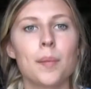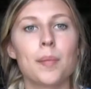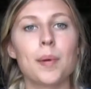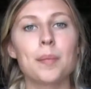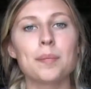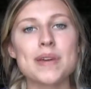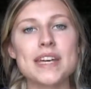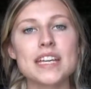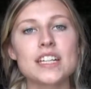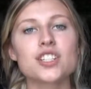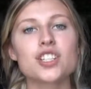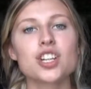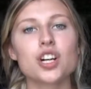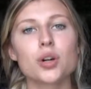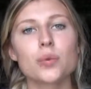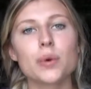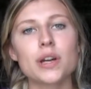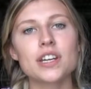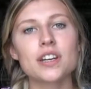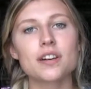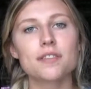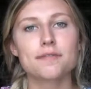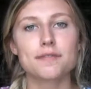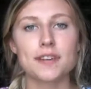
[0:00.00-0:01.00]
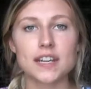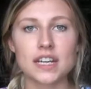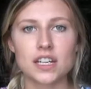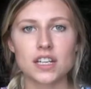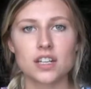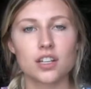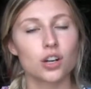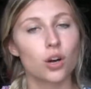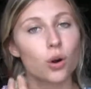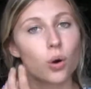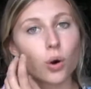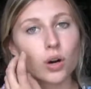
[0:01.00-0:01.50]
But make sure when you're
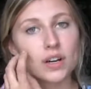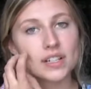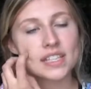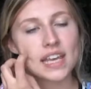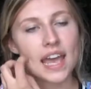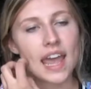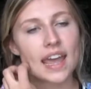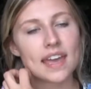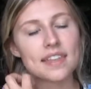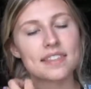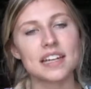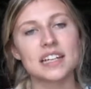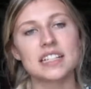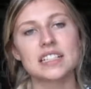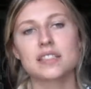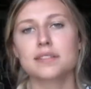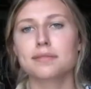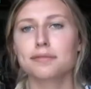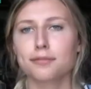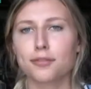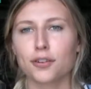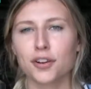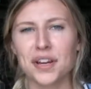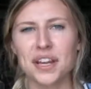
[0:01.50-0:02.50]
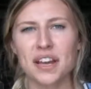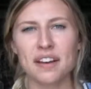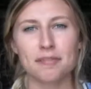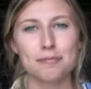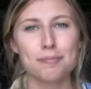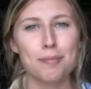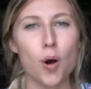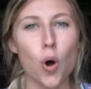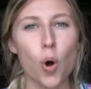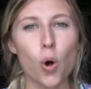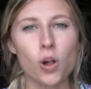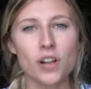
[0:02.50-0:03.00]
feeding your horse hay that it's free of
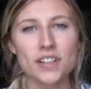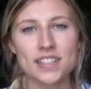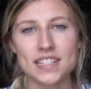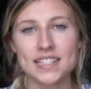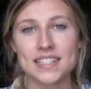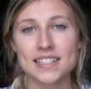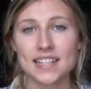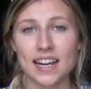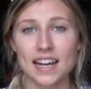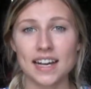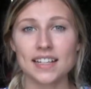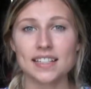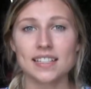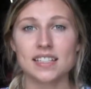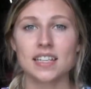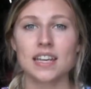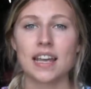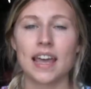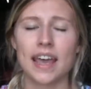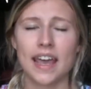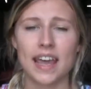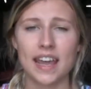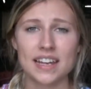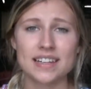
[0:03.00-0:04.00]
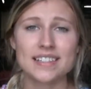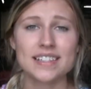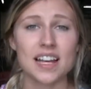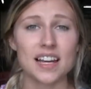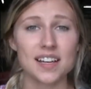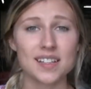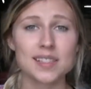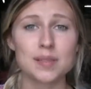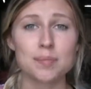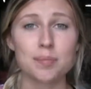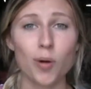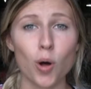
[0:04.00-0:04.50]
mold and dust. Hay
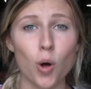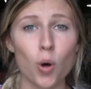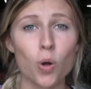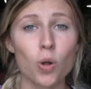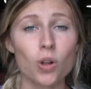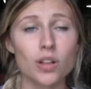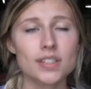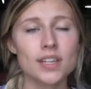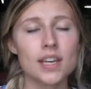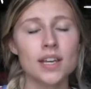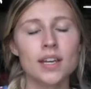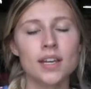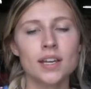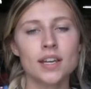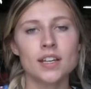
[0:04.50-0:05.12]
does mold.